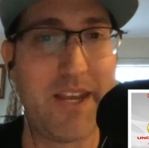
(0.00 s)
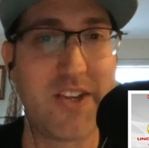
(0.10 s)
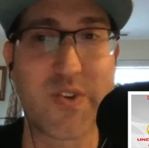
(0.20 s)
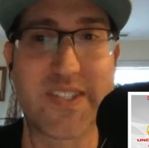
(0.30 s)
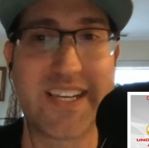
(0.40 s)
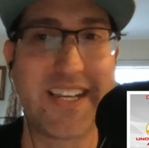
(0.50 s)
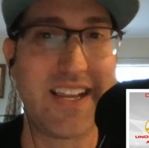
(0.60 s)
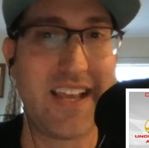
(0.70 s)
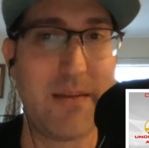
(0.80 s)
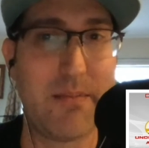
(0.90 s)
I'm
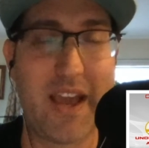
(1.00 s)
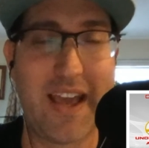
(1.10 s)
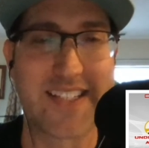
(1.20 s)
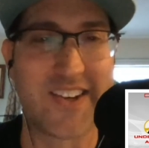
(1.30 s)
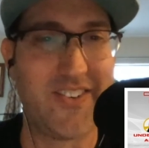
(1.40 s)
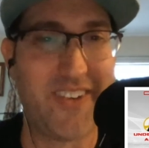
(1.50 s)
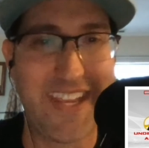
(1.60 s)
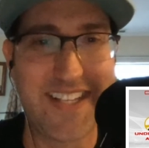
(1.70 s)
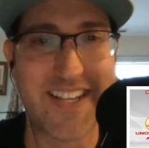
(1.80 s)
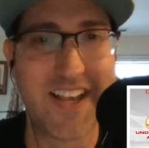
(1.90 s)
interested in him as a
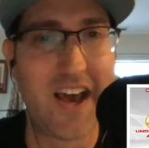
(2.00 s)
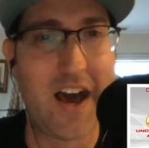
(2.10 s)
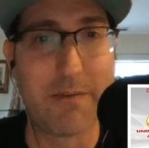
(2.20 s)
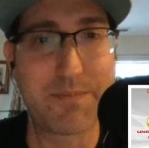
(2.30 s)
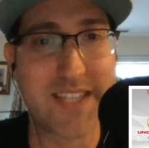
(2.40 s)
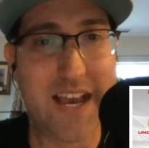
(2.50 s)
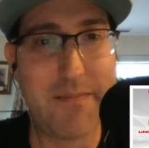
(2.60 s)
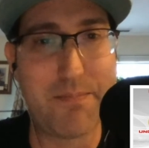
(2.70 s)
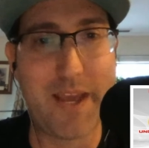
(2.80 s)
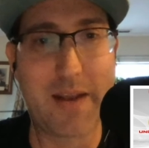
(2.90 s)
late
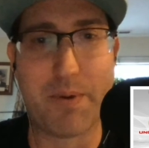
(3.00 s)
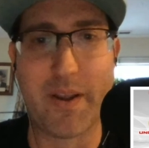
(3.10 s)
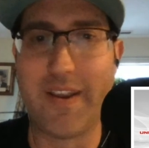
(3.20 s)
upside pick,